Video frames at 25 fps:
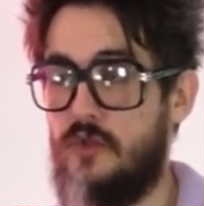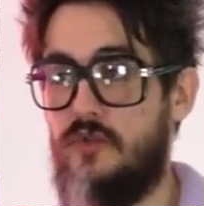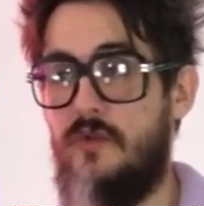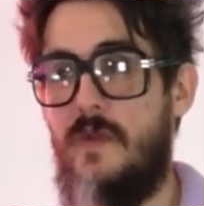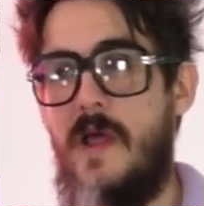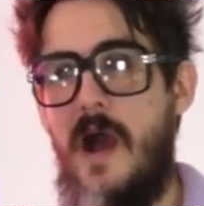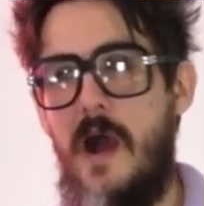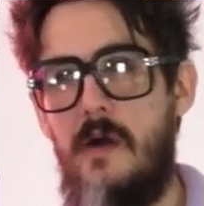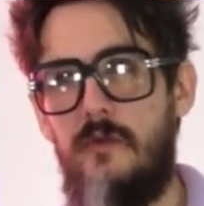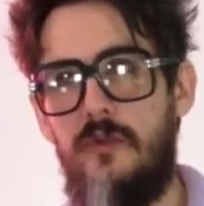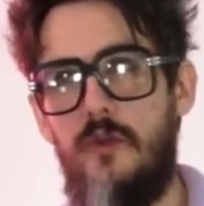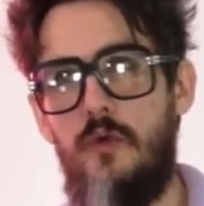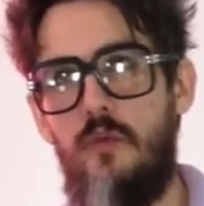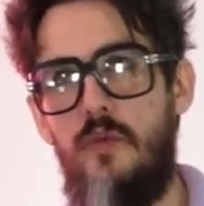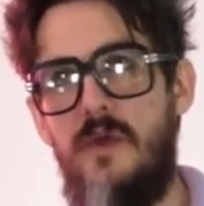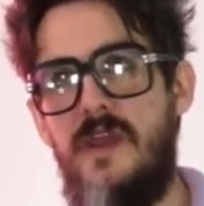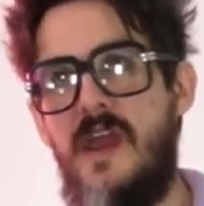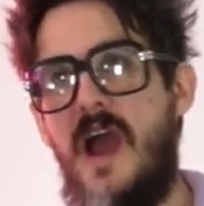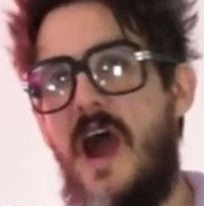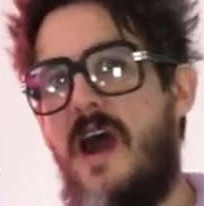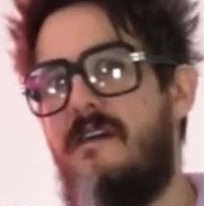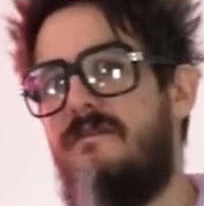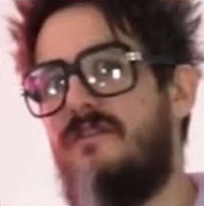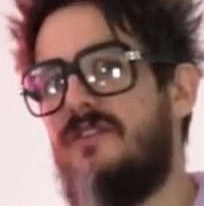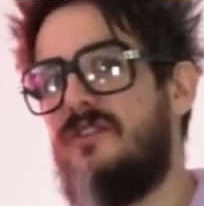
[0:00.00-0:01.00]
Now that we
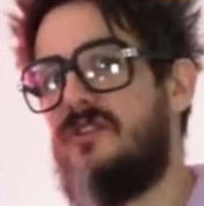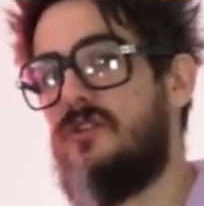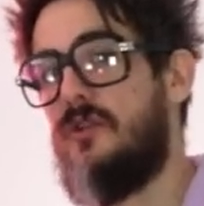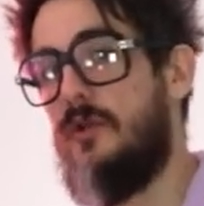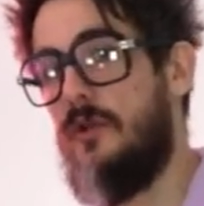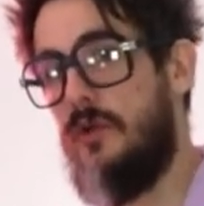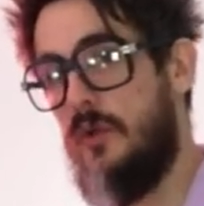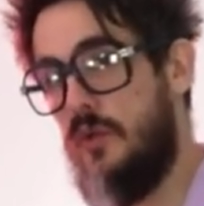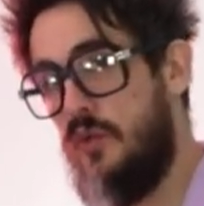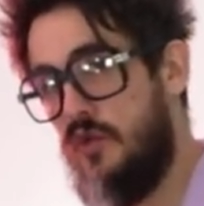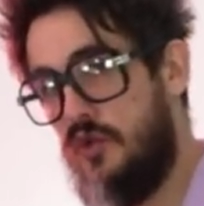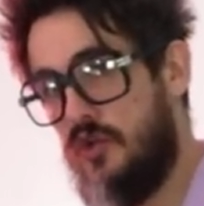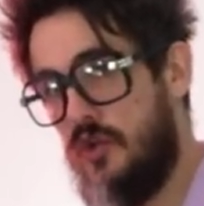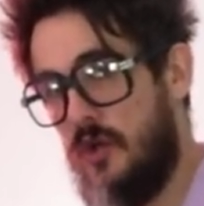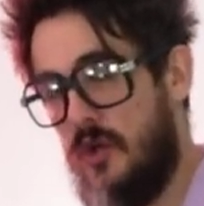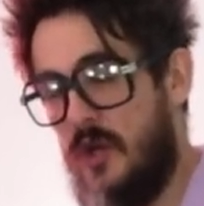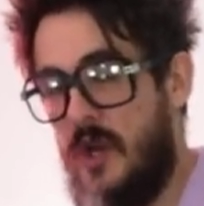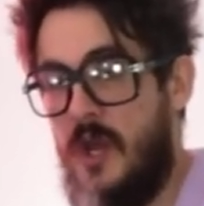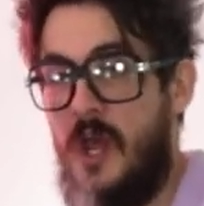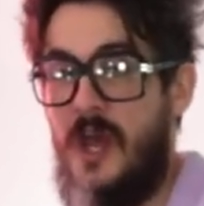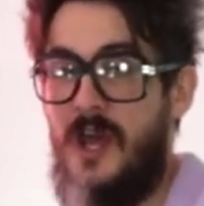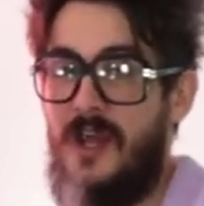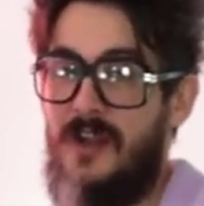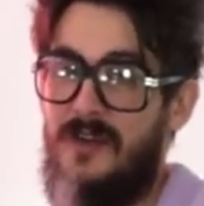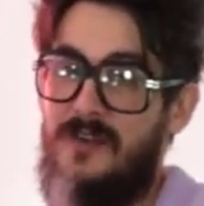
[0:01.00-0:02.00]
have a solution,
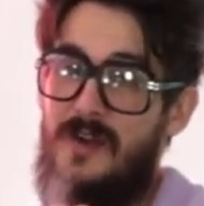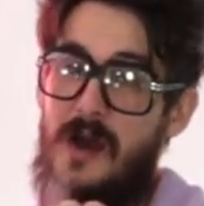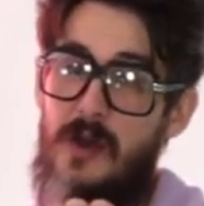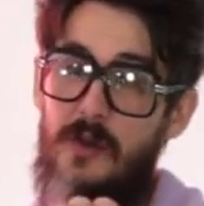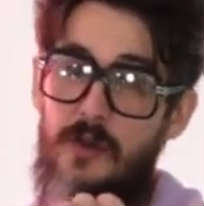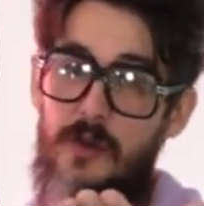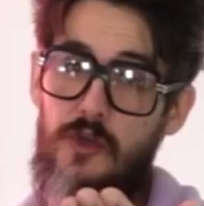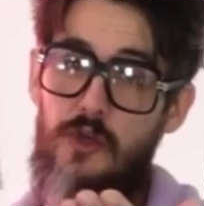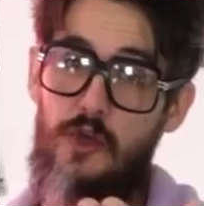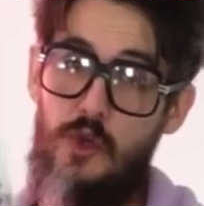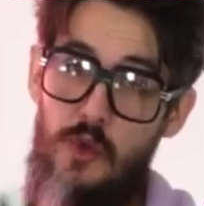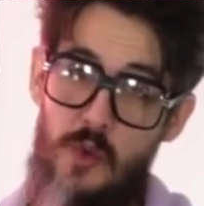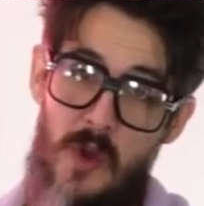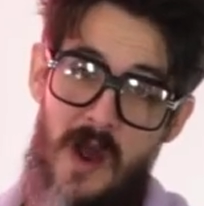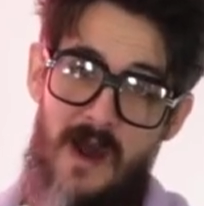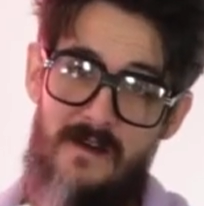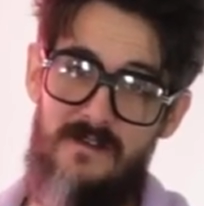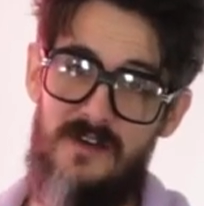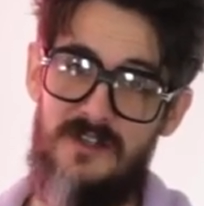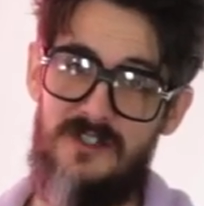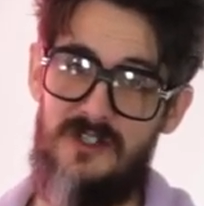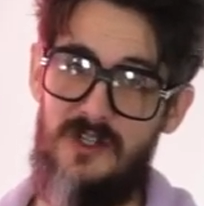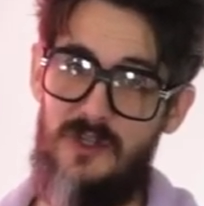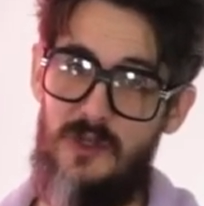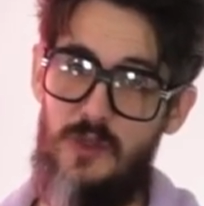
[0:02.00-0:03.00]
now that you have a
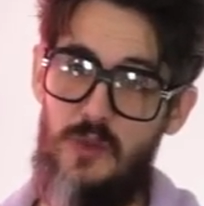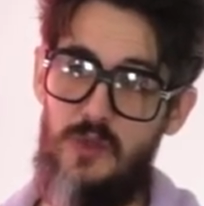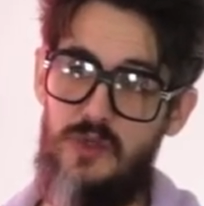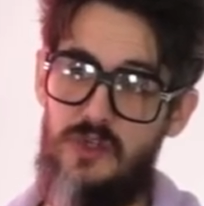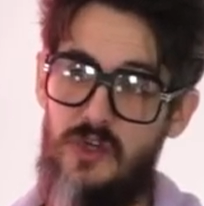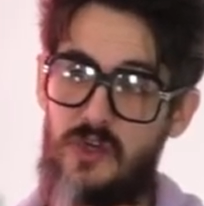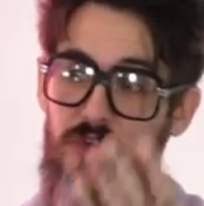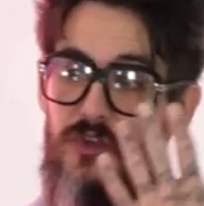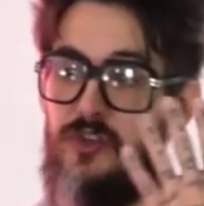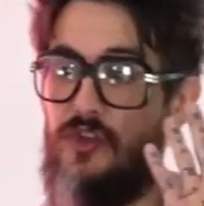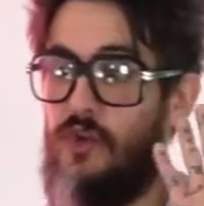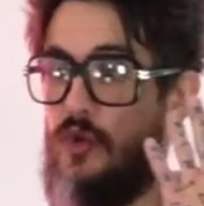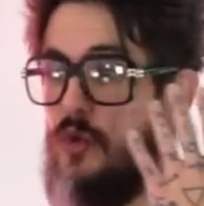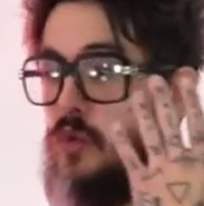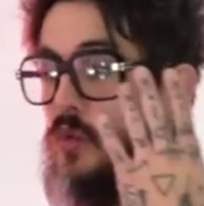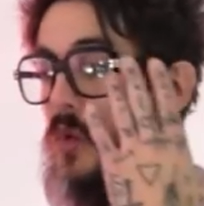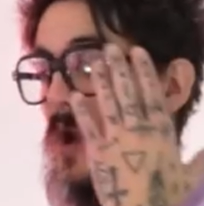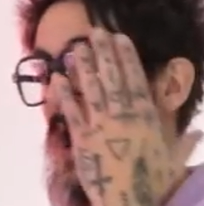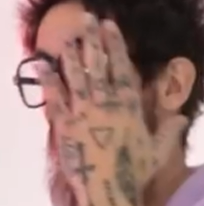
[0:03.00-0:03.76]
solution to